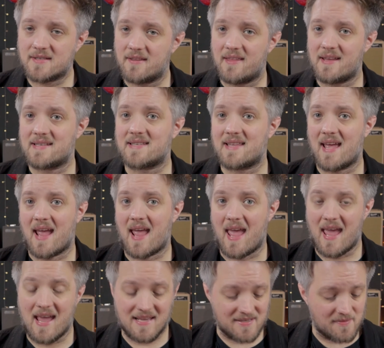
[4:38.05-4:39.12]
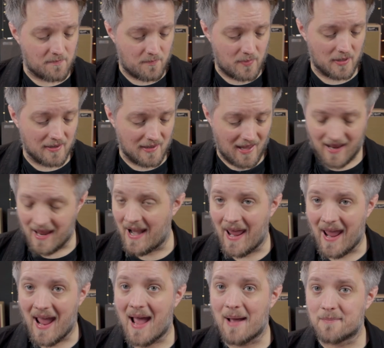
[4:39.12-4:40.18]
this thing is built like an
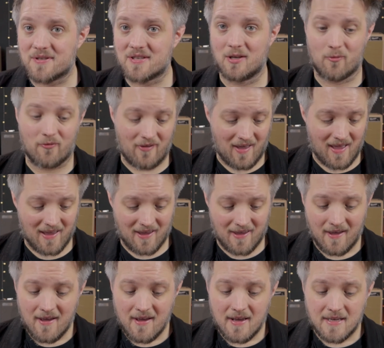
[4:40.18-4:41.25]
absolute tank.